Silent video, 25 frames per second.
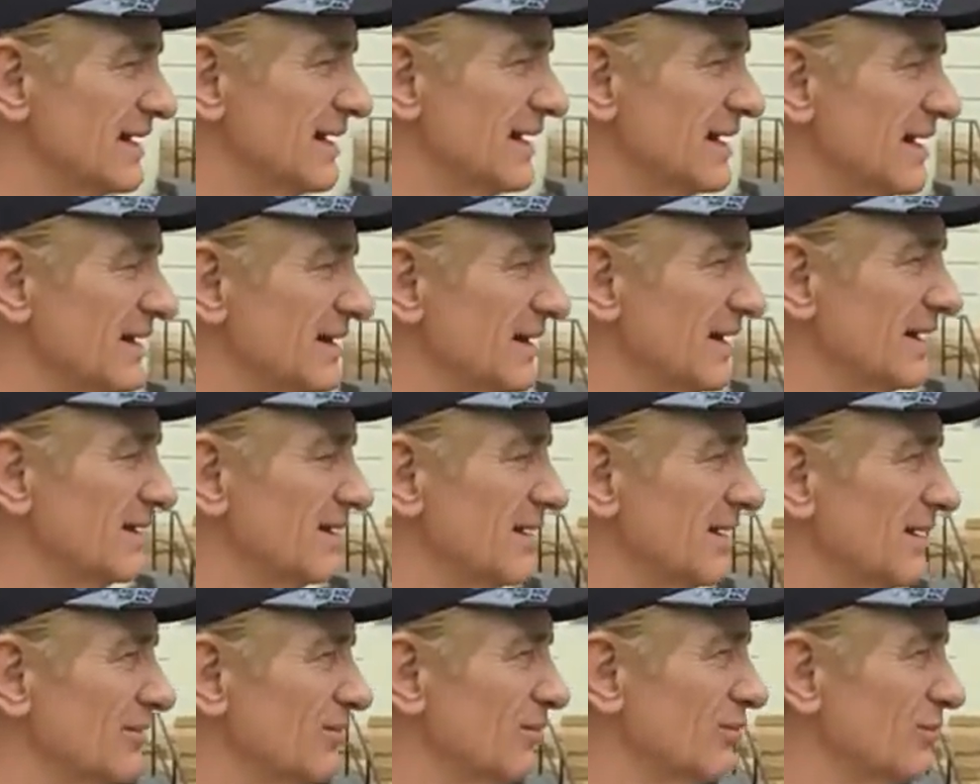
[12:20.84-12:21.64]
Yeah, and
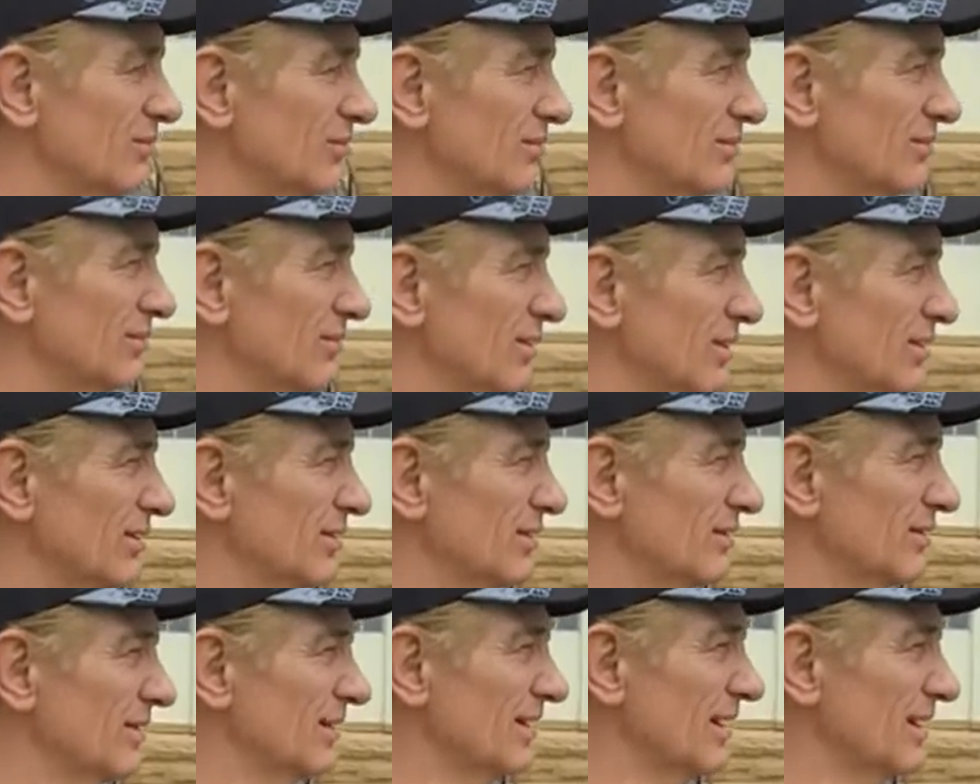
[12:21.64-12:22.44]
then
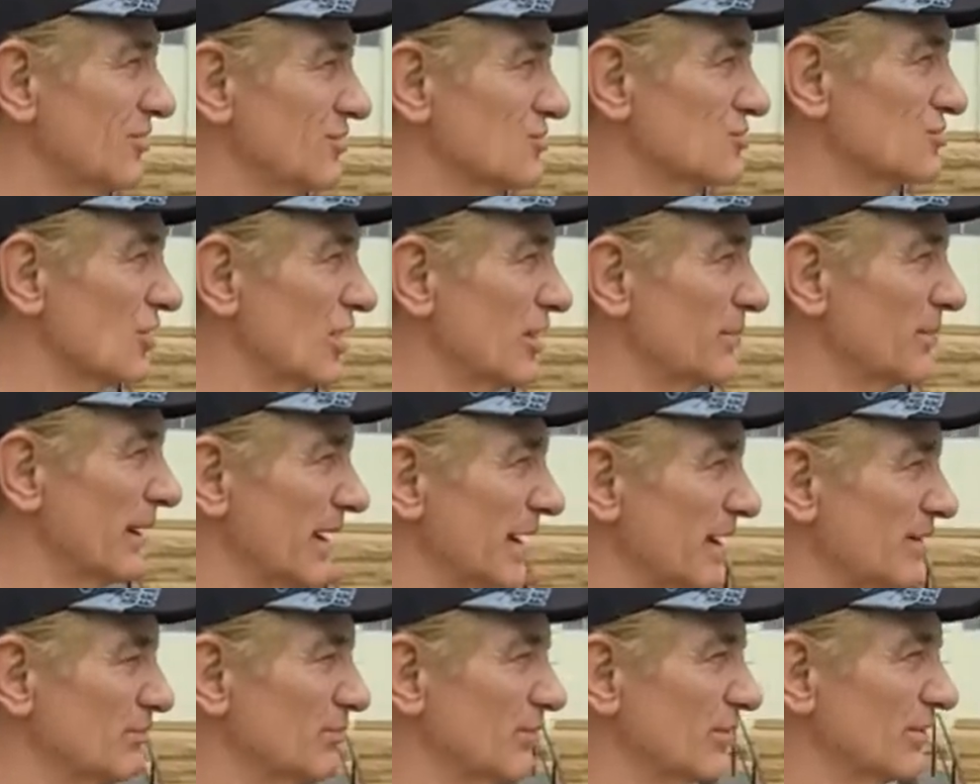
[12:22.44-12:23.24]
well, the other job I
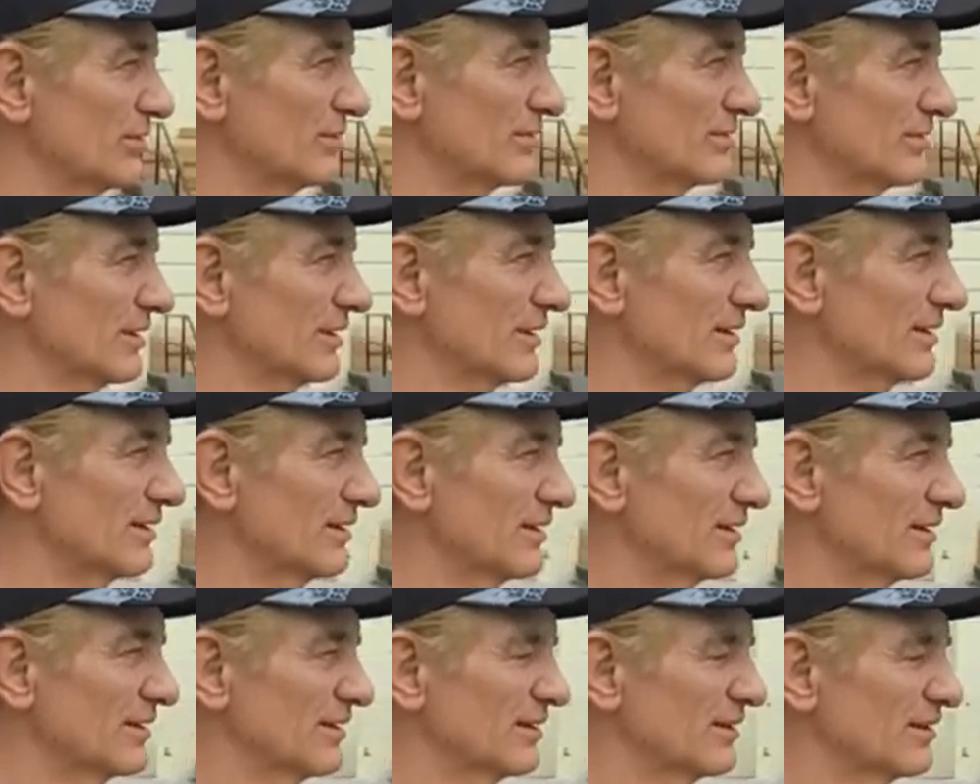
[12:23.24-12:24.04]
had was
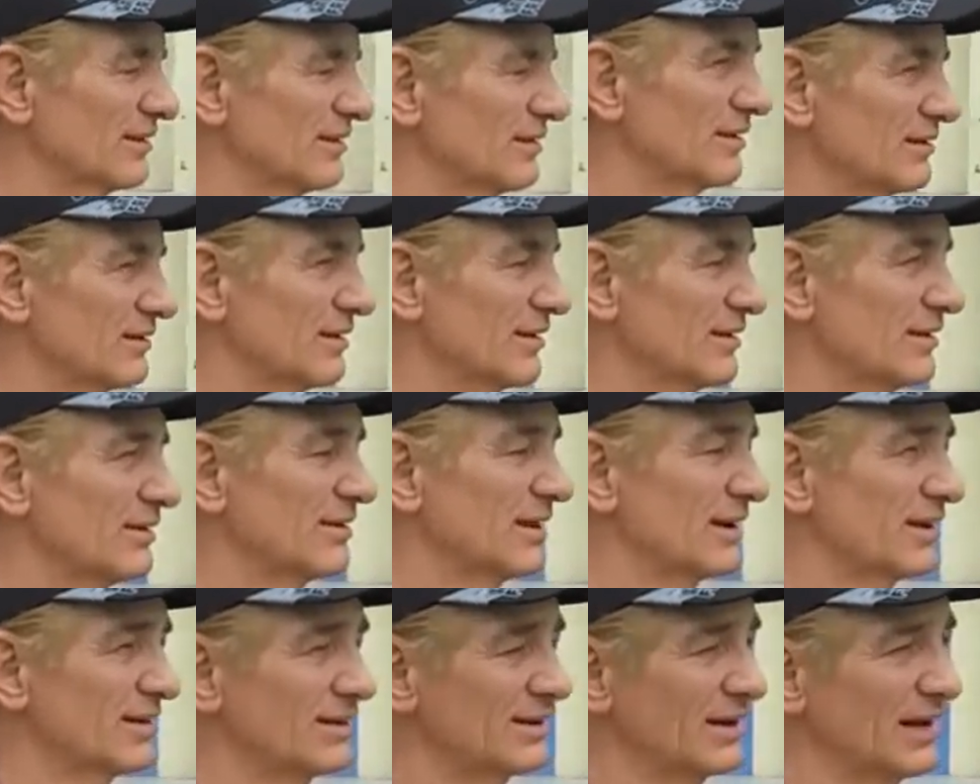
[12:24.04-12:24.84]

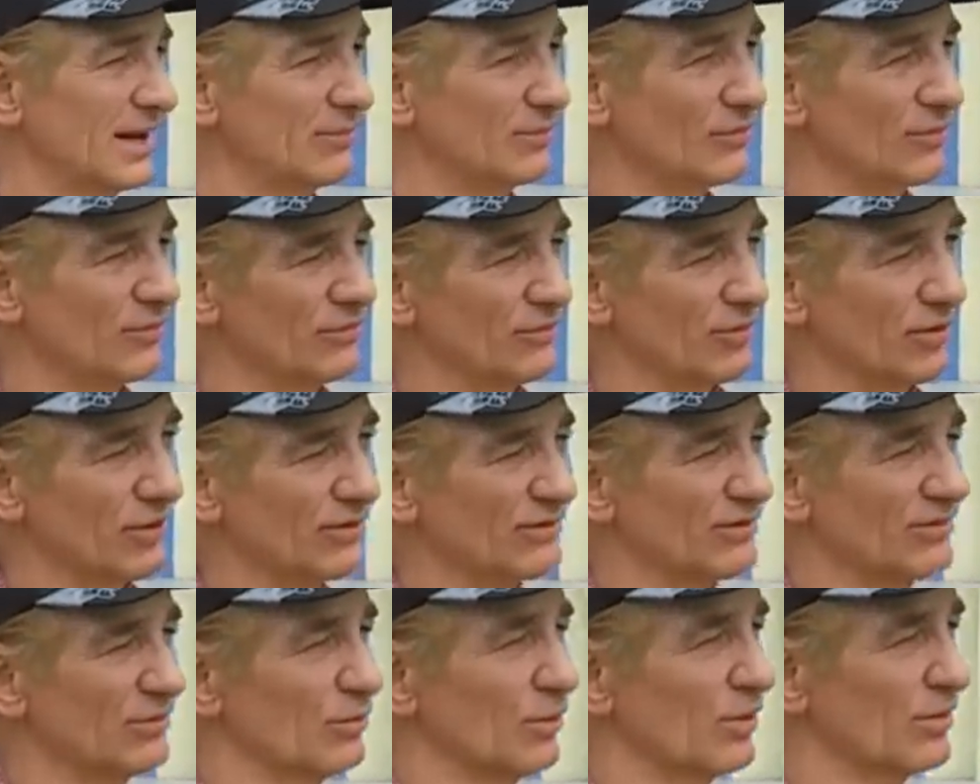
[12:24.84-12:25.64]
a neighbor of
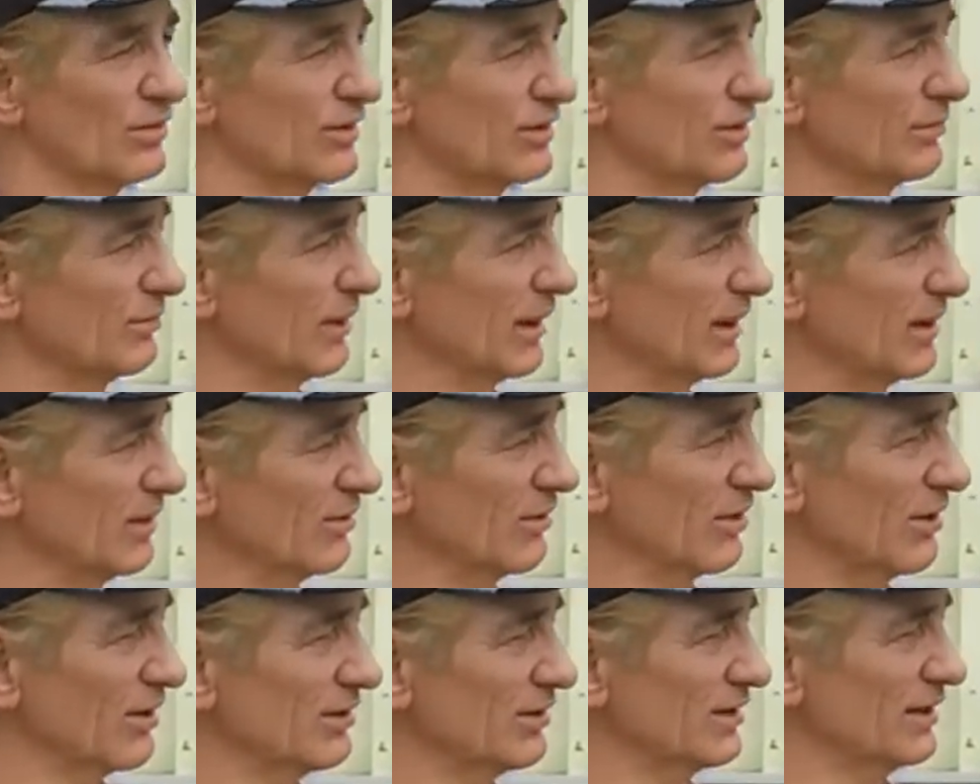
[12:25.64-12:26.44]
ours. He worked in the metal
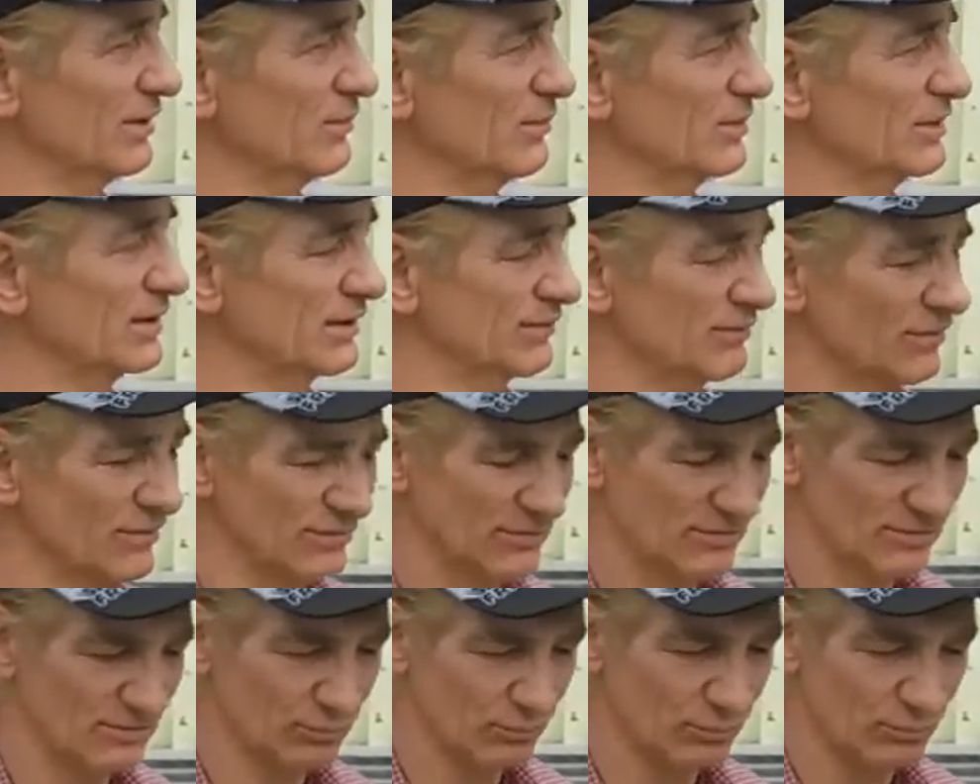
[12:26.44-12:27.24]
yard, and he would give
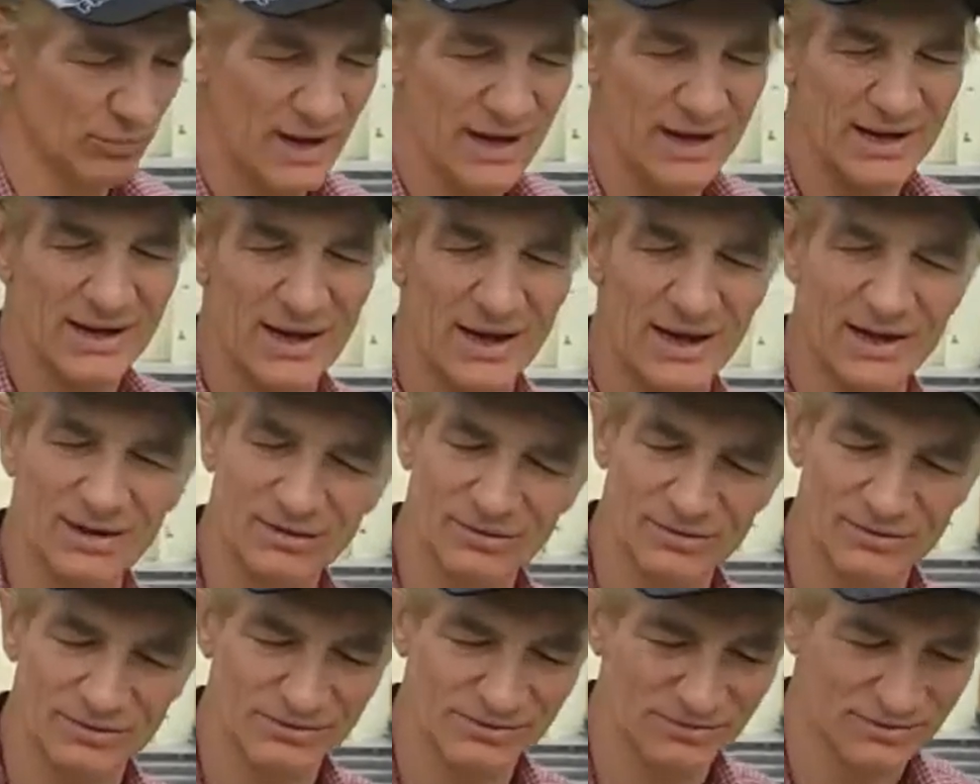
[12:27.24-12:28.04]
us
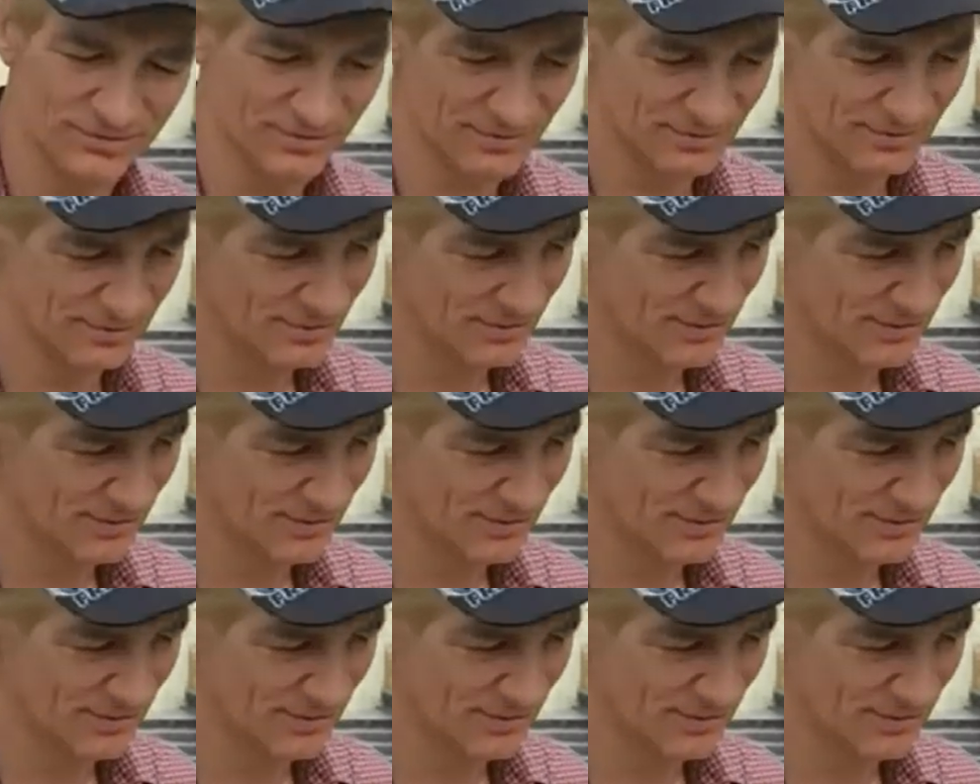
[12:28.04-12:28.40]
radiators